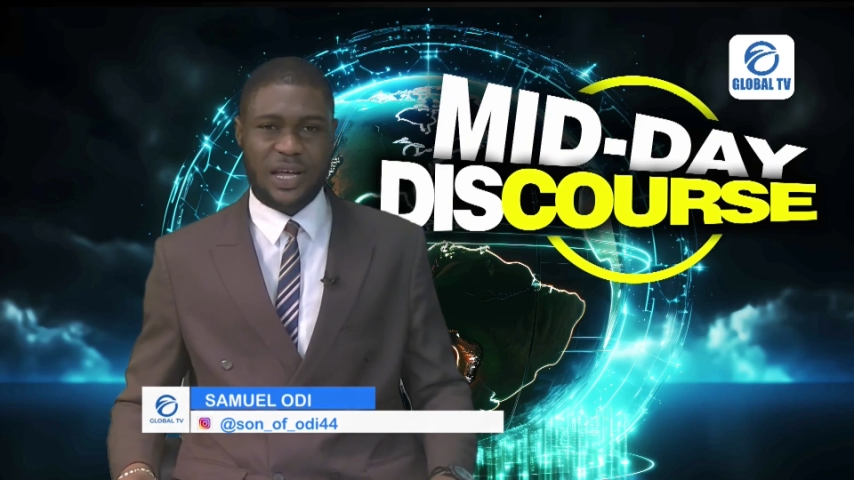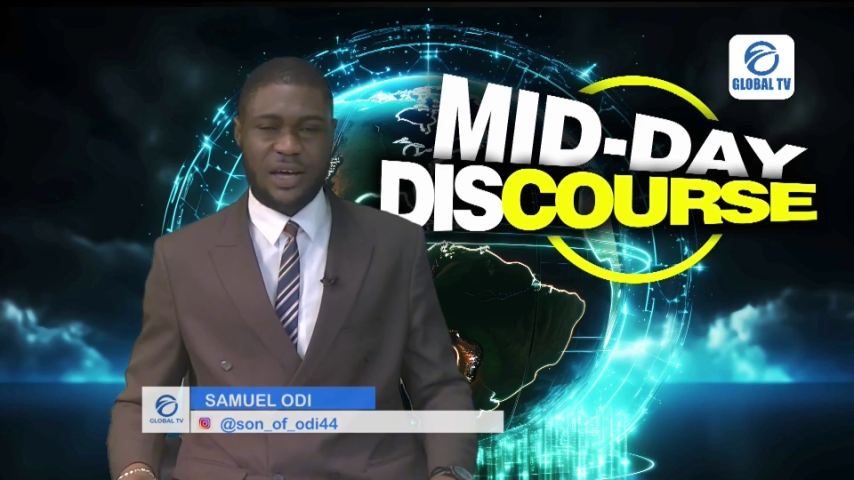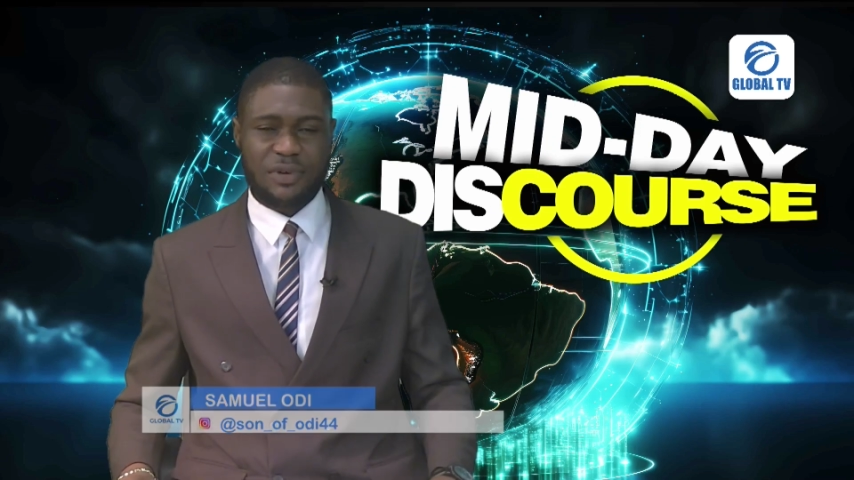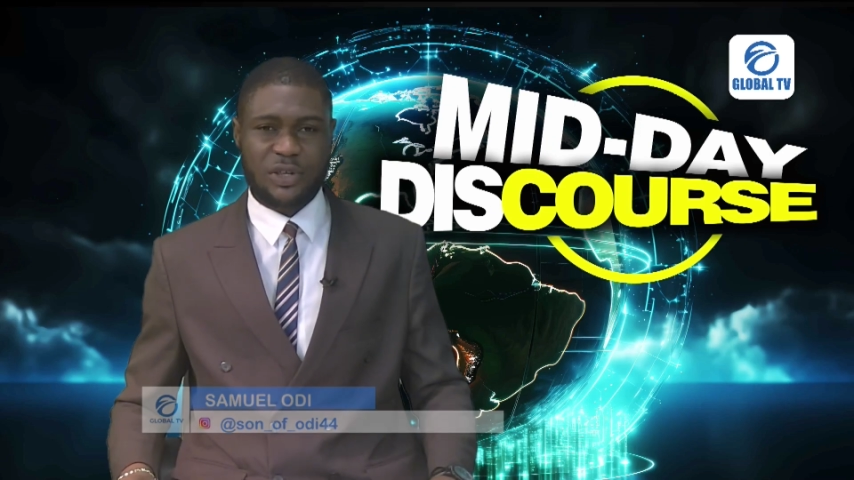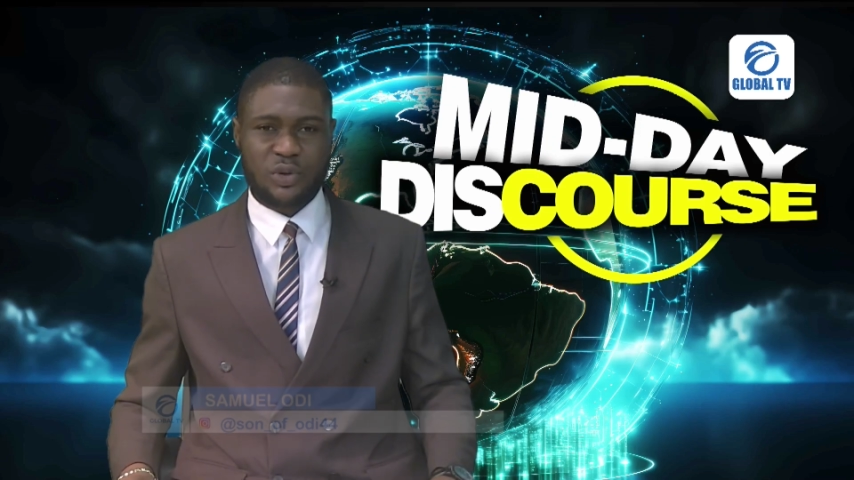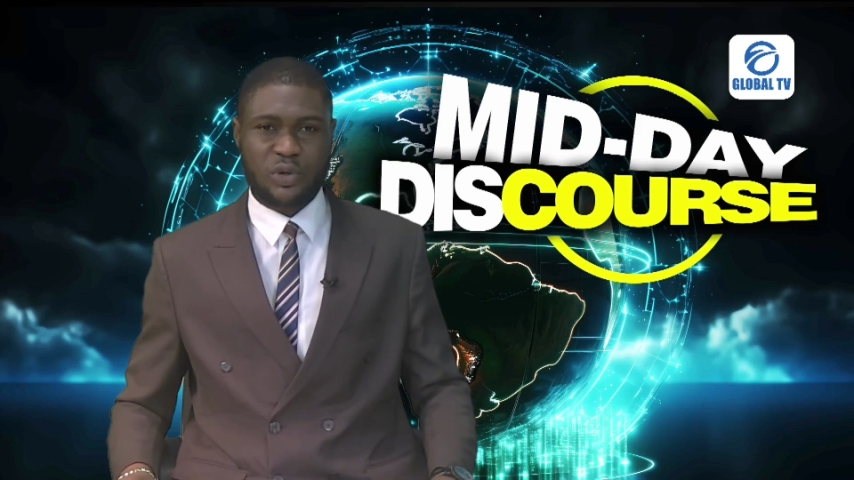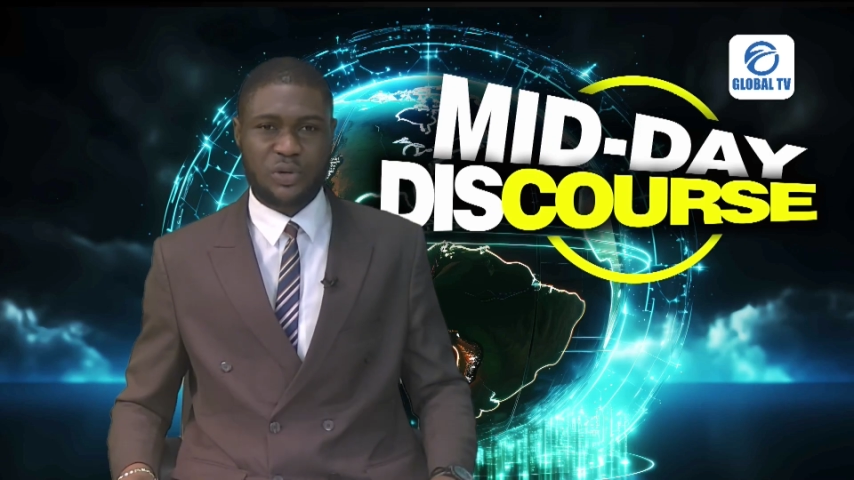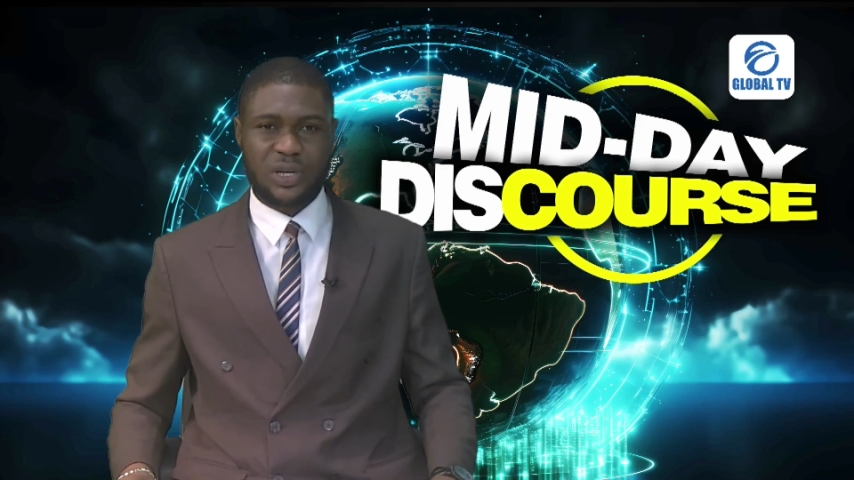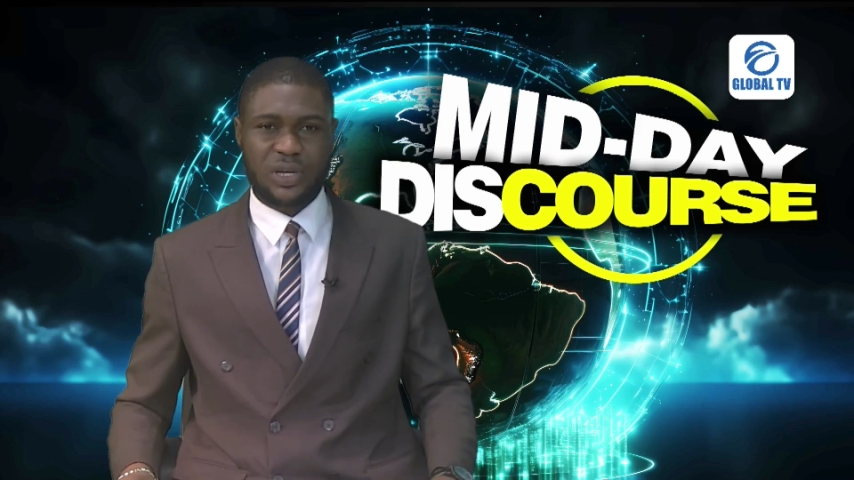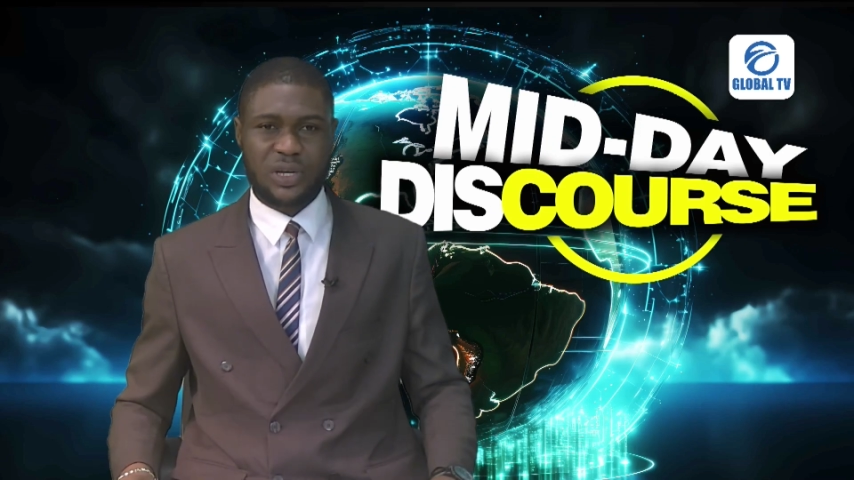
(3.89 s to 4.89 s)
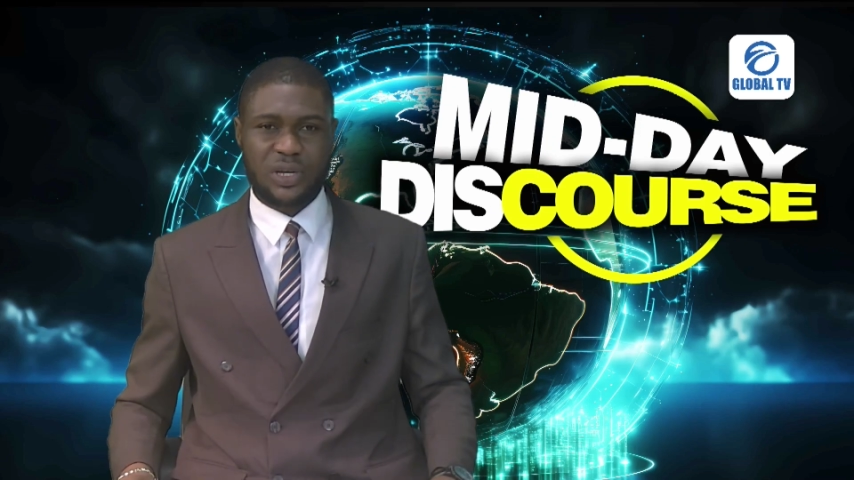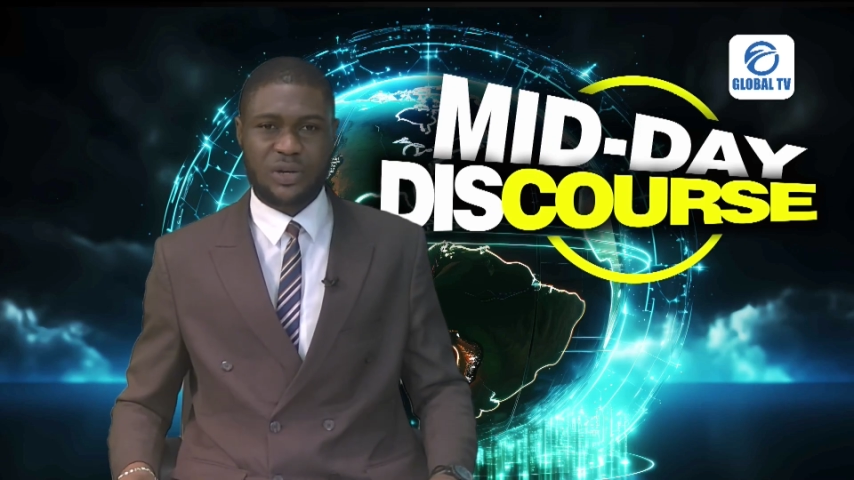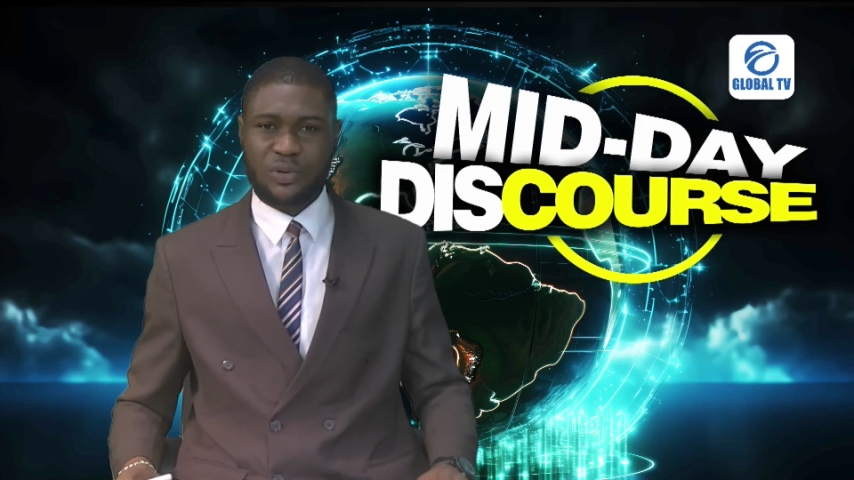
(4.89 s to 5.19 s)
Lanre Toluchi,